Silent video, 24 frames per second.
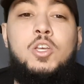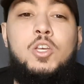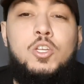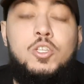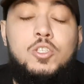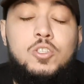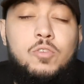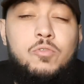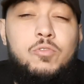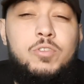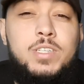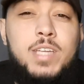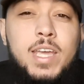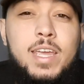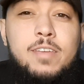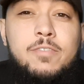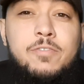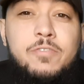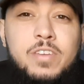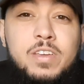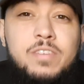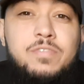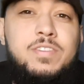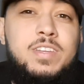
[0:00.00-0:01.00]
So if we take
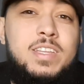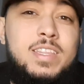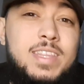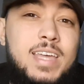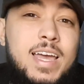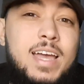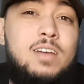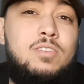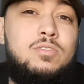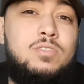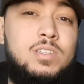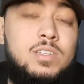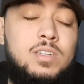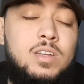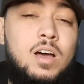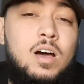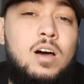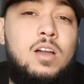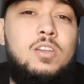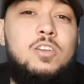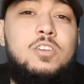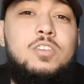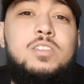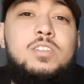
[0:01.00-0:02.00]

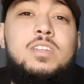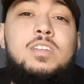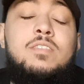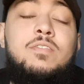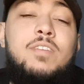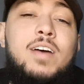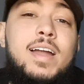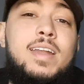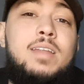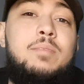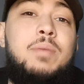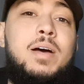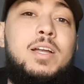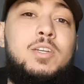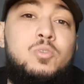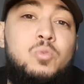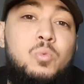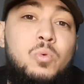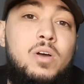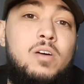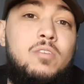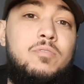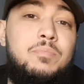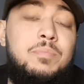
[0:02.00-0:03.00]
$50,000 and divide it by
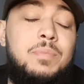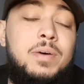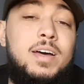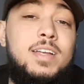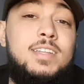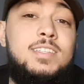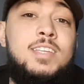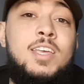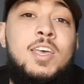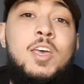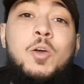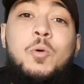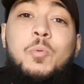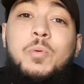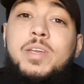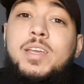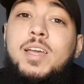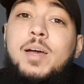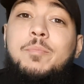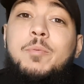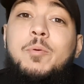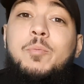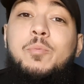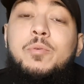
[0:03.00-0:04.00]
12 months, we
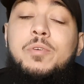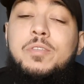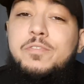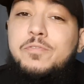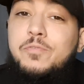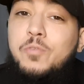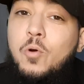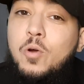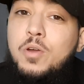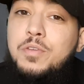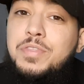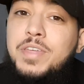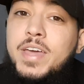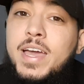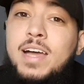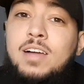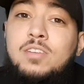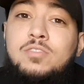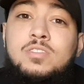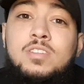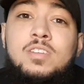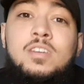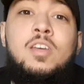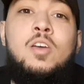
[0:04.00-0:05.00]
come up with
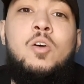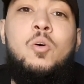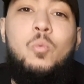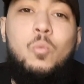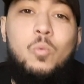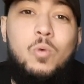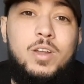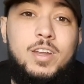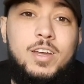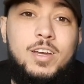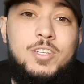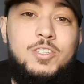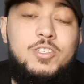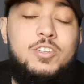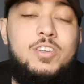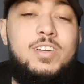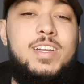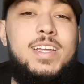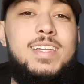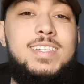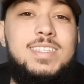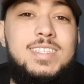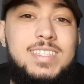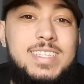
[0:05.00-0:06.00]

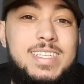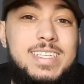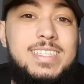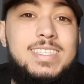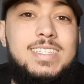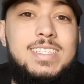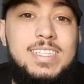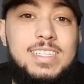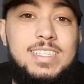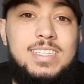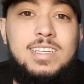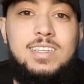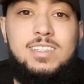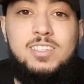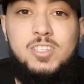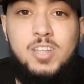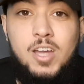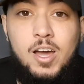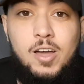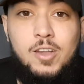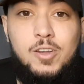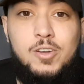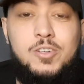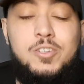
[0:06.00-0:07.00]

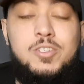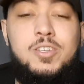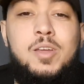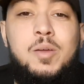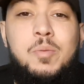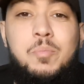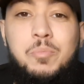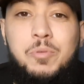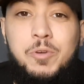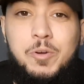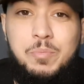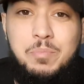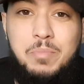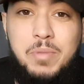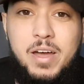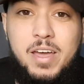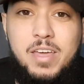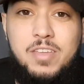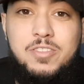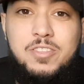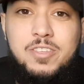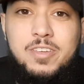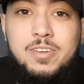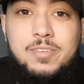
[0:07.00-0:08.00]
$4,166 per month.
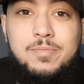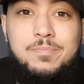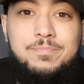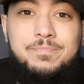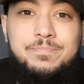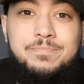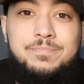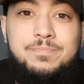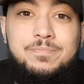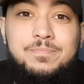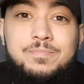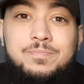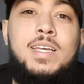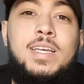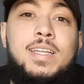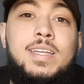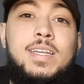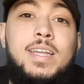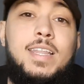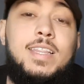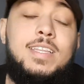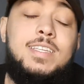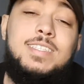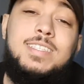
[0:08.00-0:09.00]

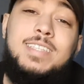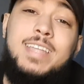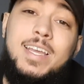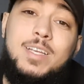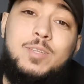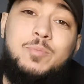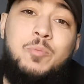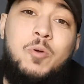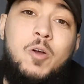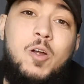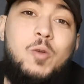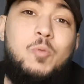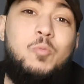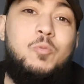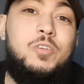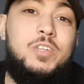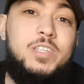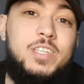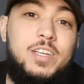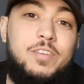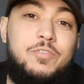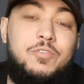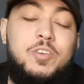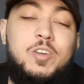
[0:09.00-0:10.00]
Now this next part will
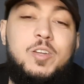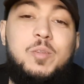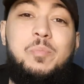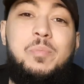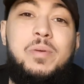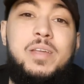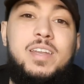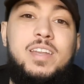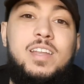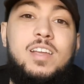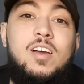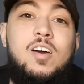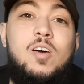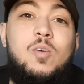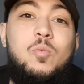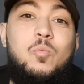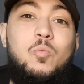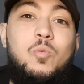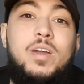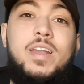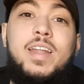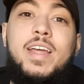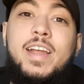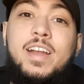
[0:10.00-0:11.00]
differ depending on
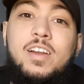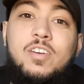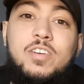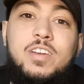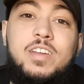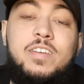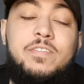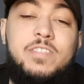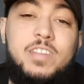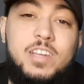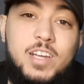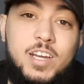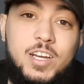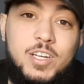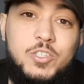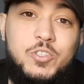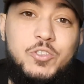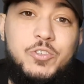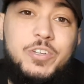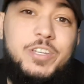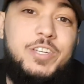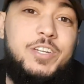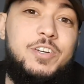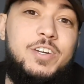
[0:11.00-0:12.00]
what area of the
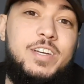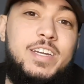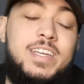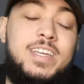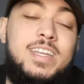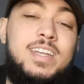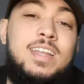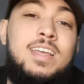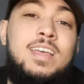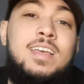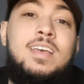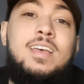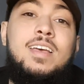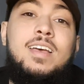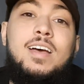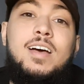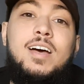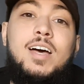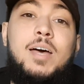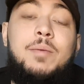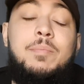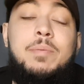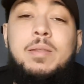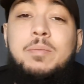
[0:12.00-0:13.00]
country you're in.
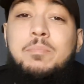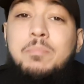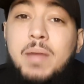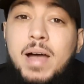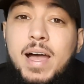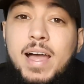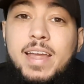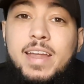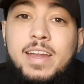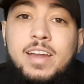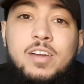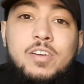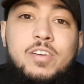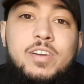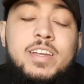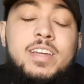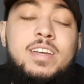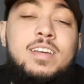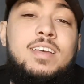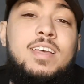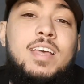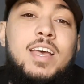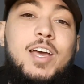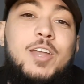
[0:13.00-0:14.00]
In my
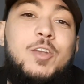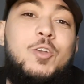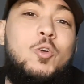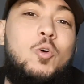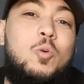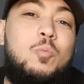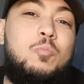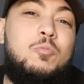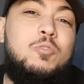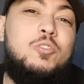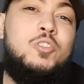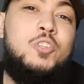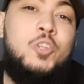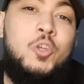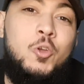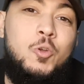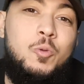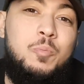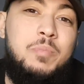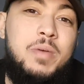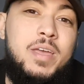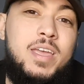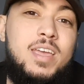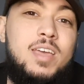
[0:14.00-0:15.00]
area, a normal
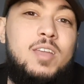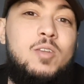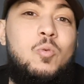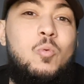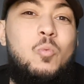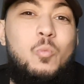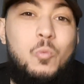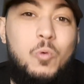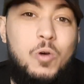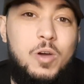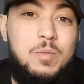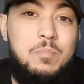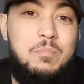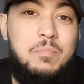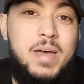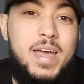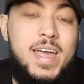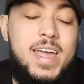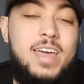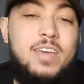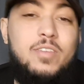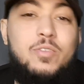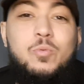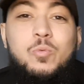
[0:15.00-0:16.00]
2-bed,
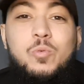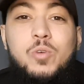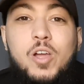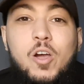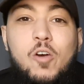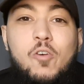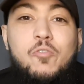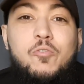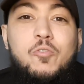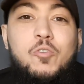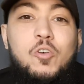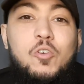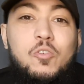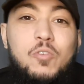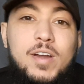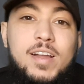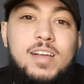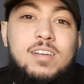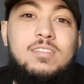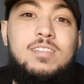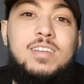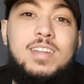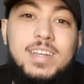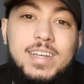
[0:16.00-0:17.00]
1-bath will go for
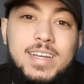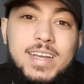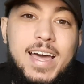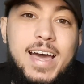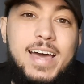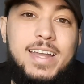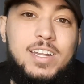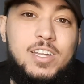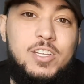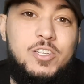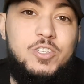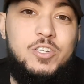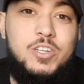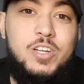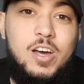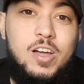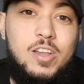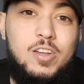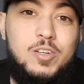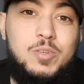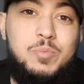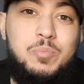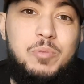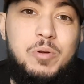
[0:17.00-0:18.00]
around
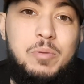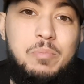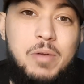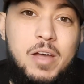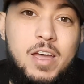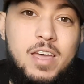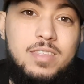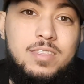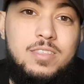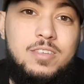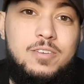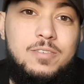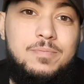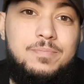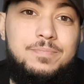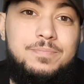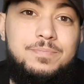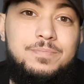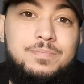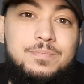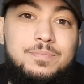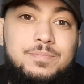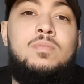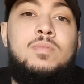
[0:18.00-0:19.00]
$900 per month.
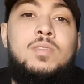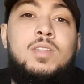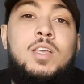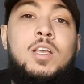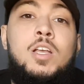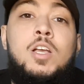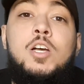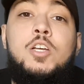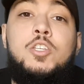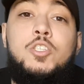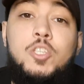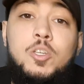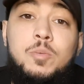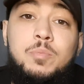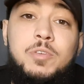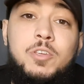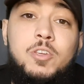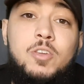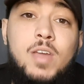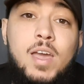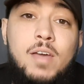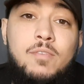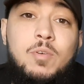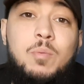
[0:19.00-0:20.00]
Assuming
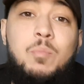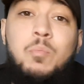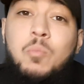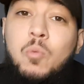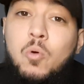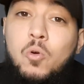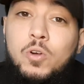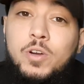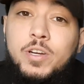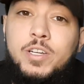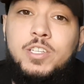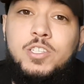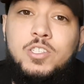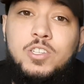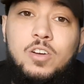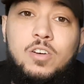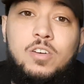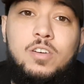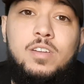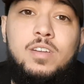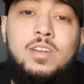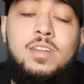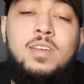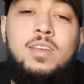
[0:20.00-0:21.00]
you have a mortgage
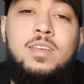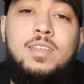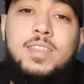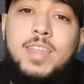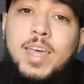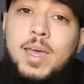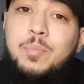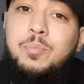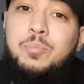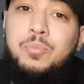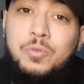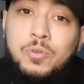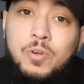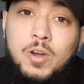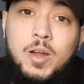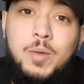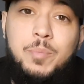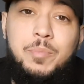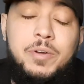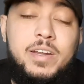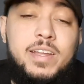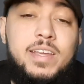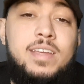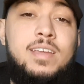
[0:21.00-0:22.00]
on that
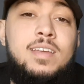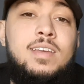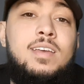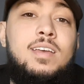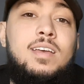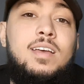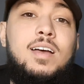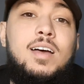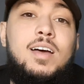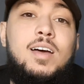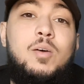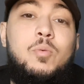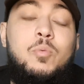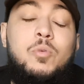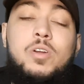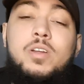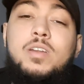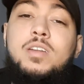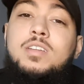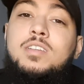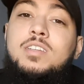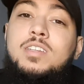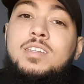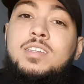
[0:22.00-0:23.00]
property, we're
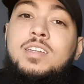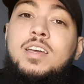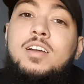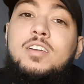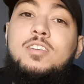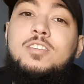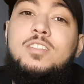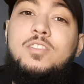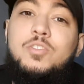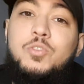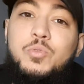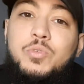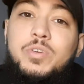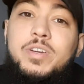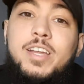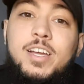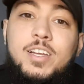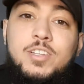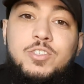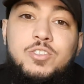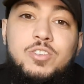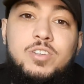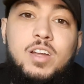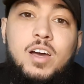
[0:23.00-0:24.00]
going to deduct
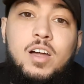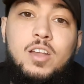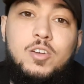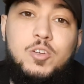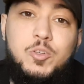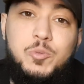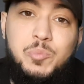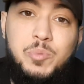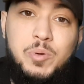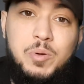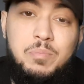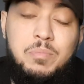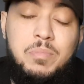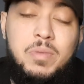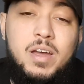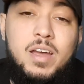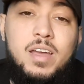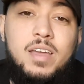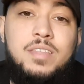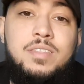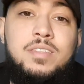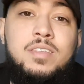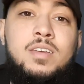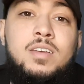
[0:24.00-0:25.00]
$300 per
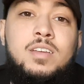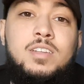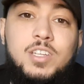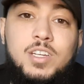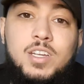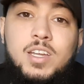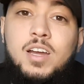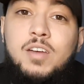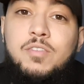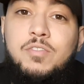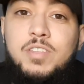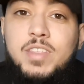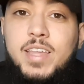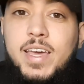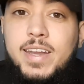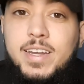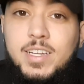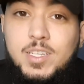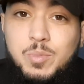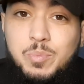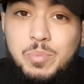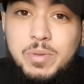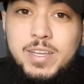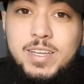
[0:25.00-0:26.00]
month to cover that
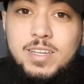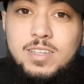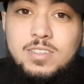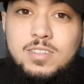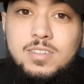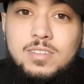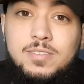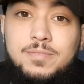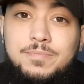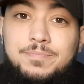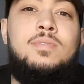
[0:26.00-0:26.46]
expense.